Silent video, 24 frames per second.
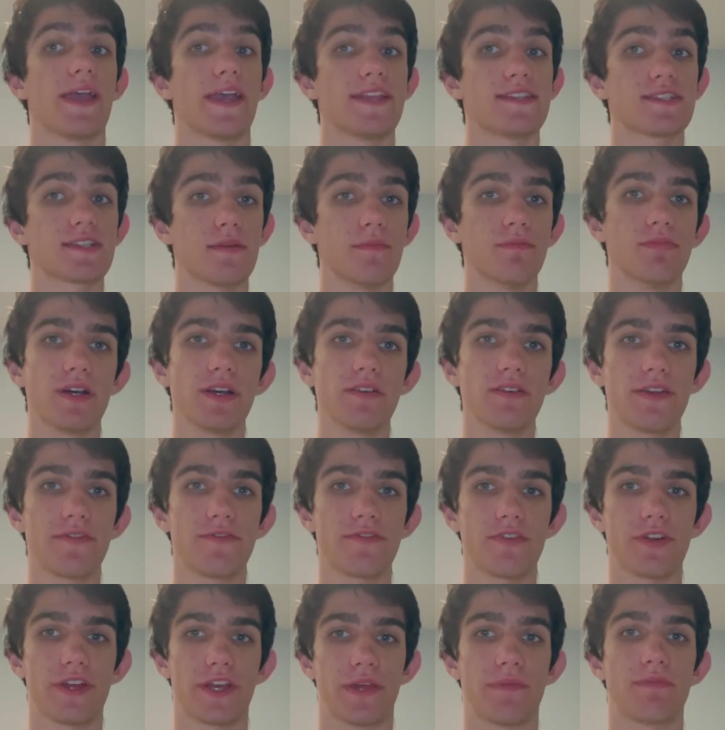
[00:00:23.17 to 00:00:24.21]
It's completely
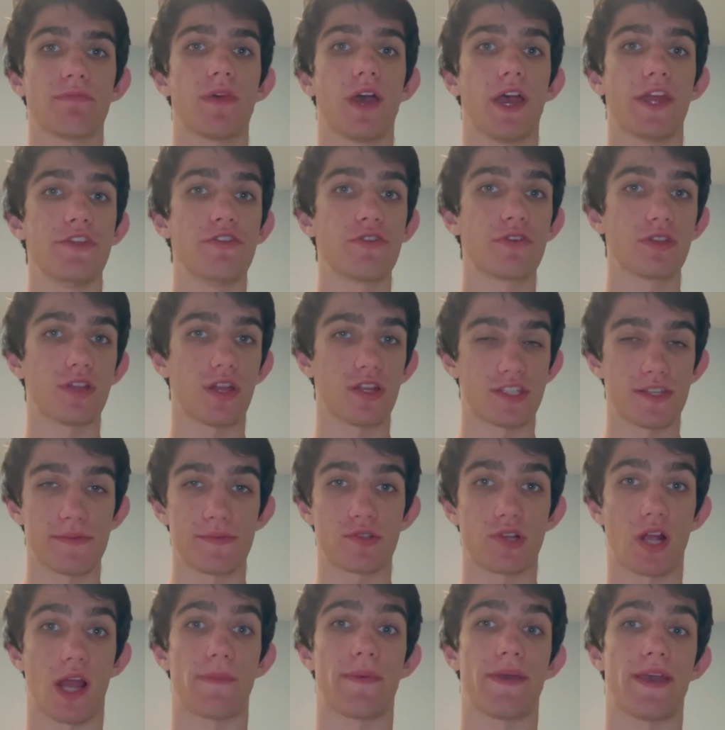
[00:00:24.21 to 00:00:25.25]
free, and you can
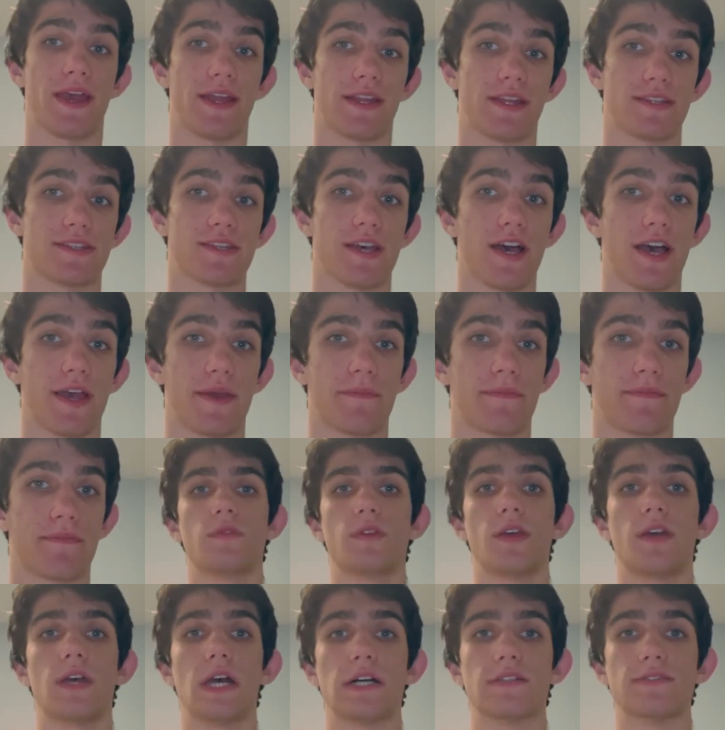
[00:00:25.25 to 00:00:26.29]
unsubscribe at any time.
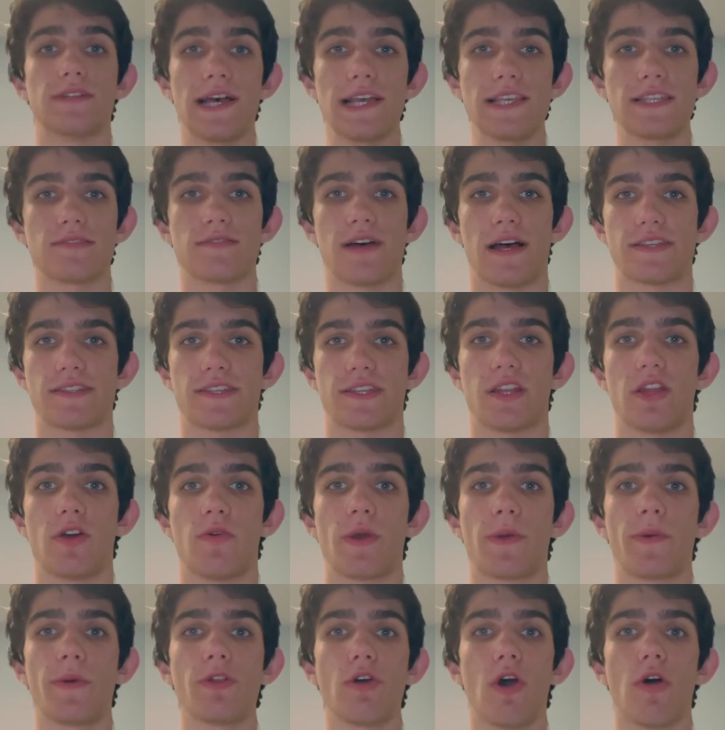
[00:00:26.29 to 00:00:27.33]
Last lesson, we
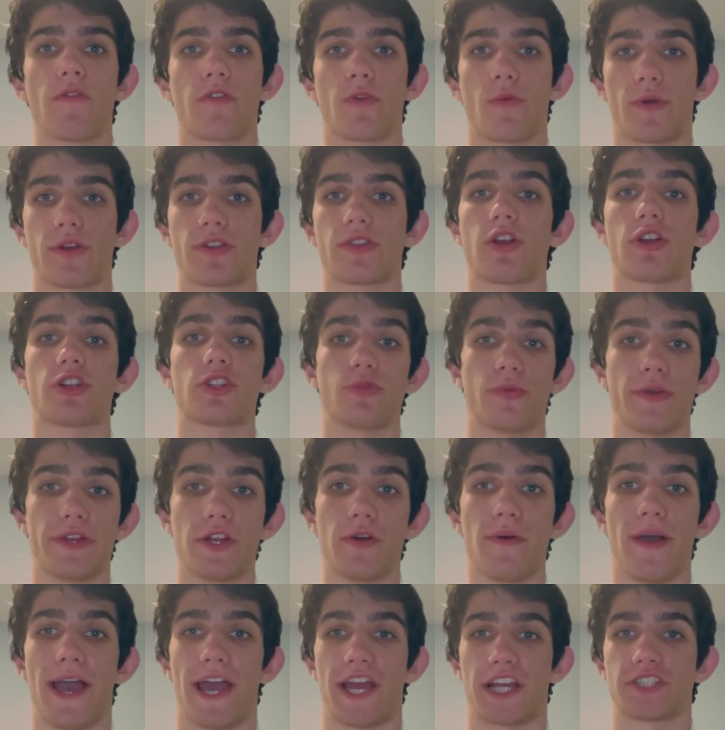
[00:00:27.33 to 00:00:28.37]
went over what an Arduino
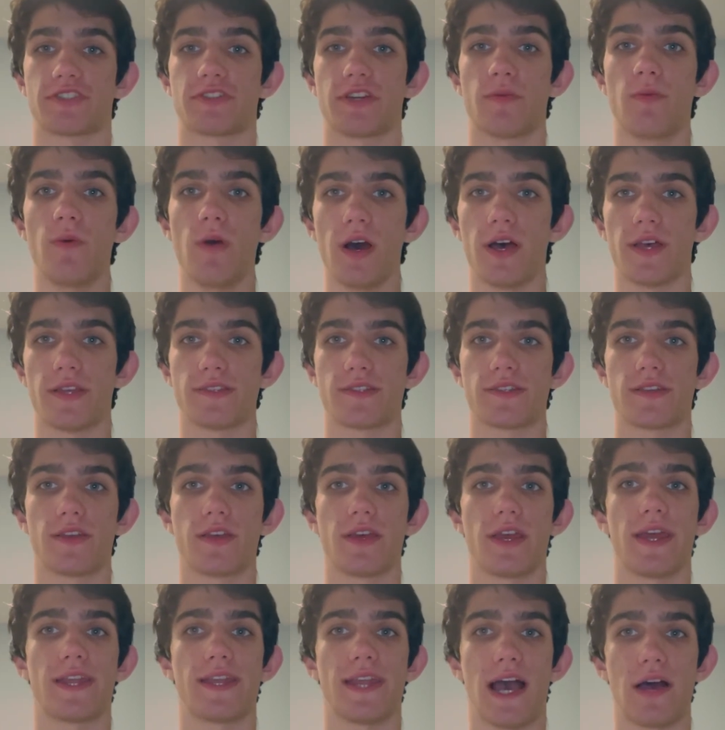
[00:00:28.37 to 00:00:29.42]
actually was,
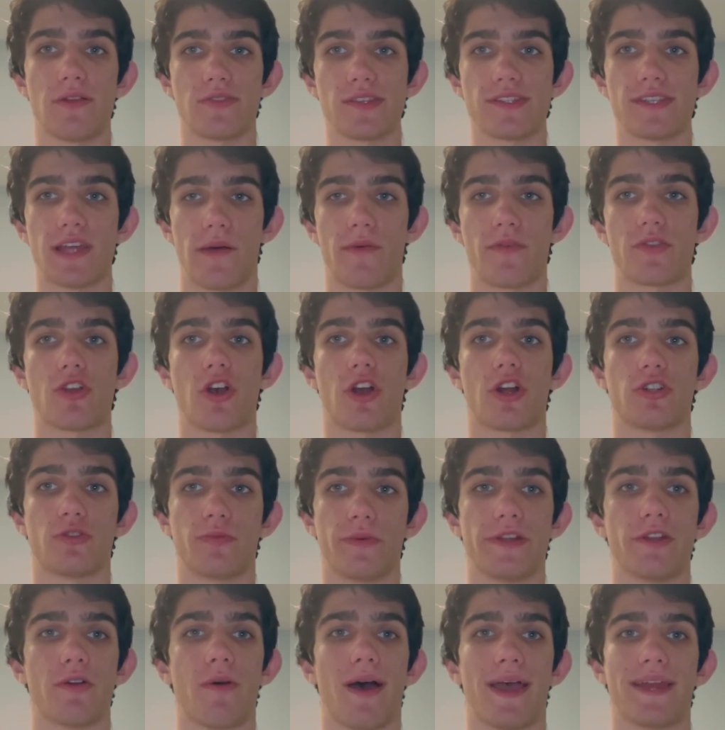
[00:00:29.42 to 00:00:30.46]
and how to download the
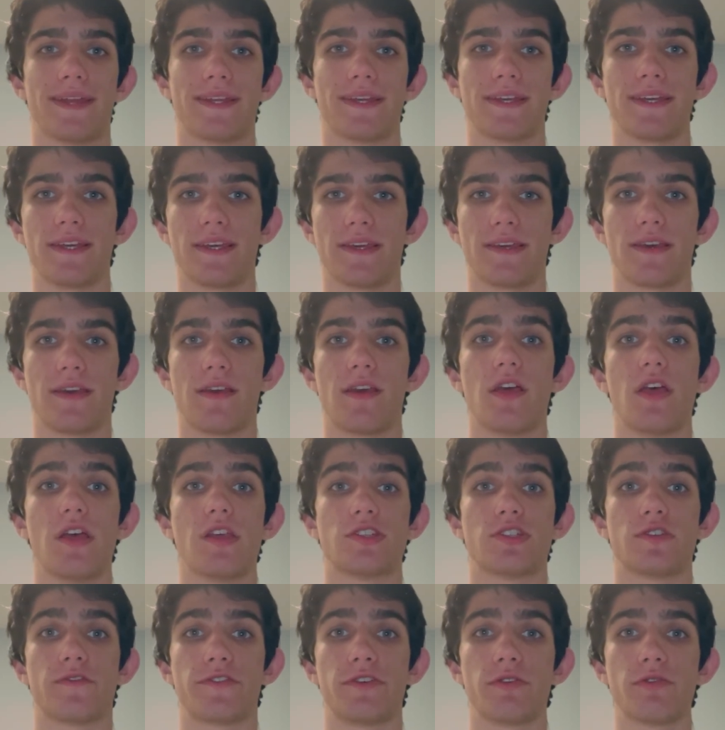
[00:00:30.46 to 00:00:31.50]
Arduino IDE, so
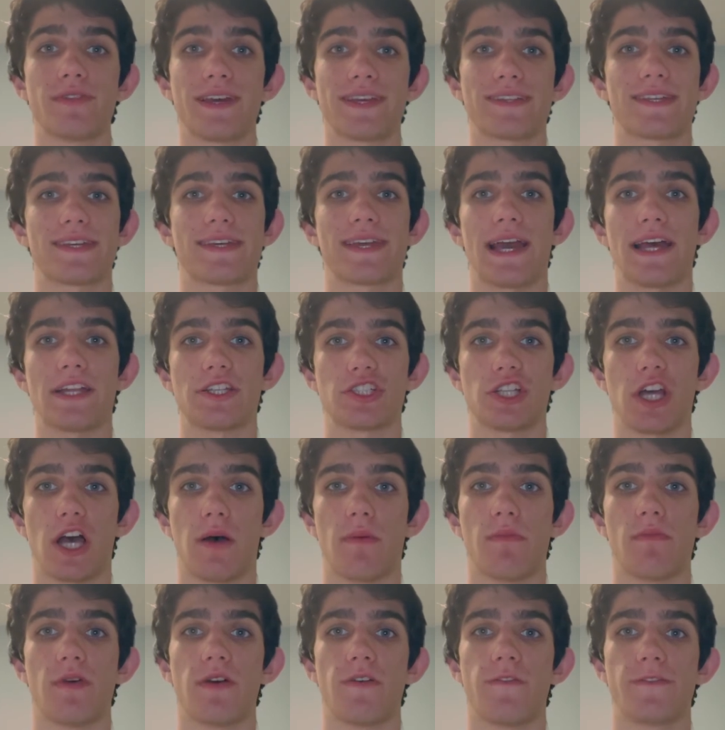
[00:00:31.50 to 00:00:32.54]
if you would like to catch
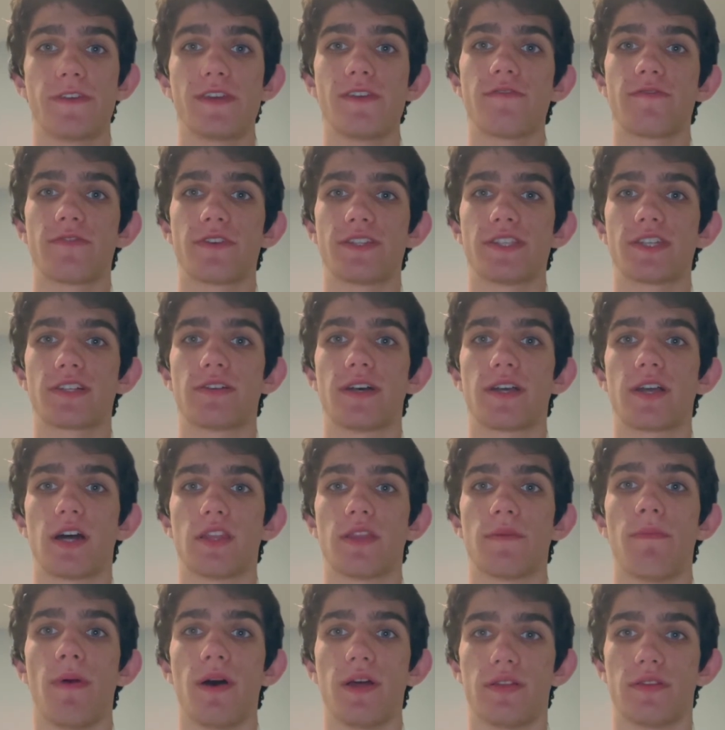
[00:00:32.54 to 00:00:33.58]
up, feel free to click on the
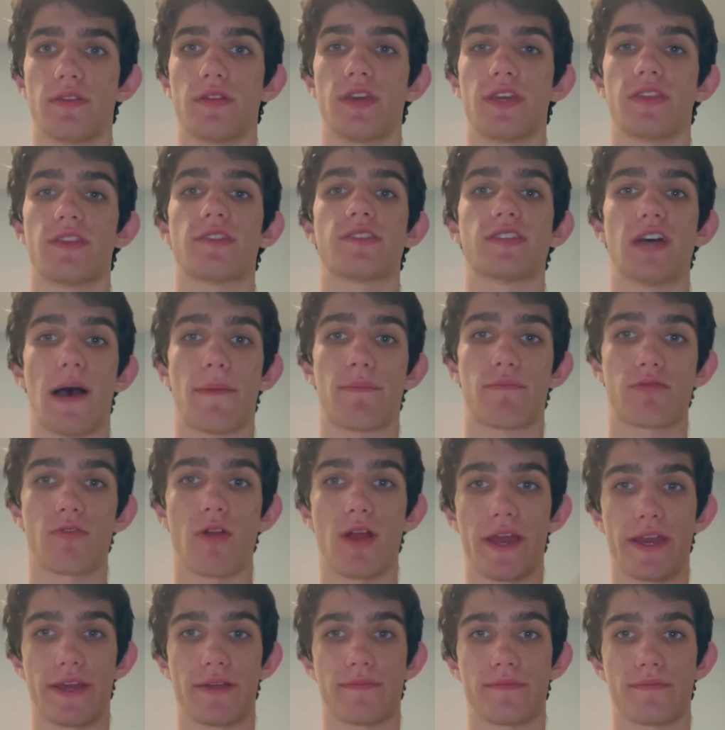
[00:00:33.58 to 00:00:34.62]
button in the top
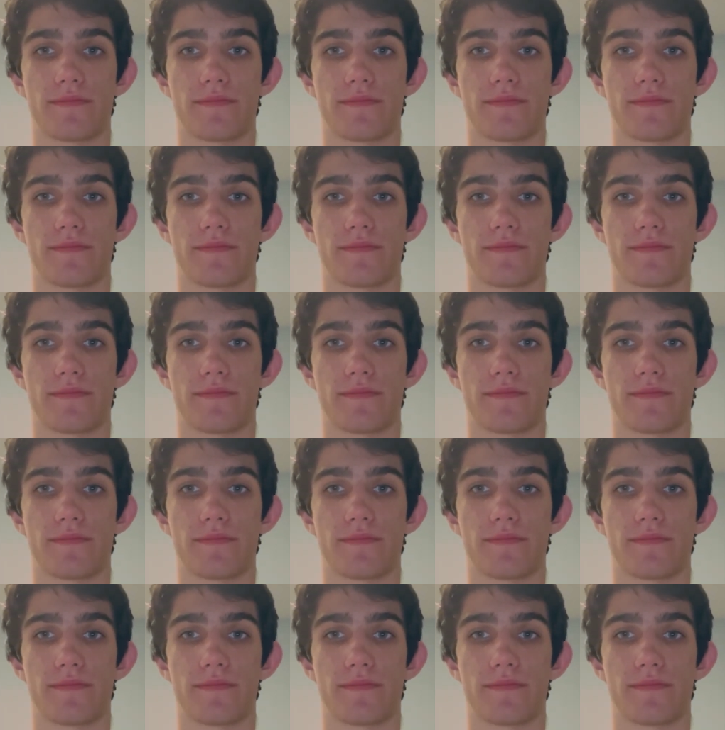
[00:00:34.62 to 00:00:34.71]
right.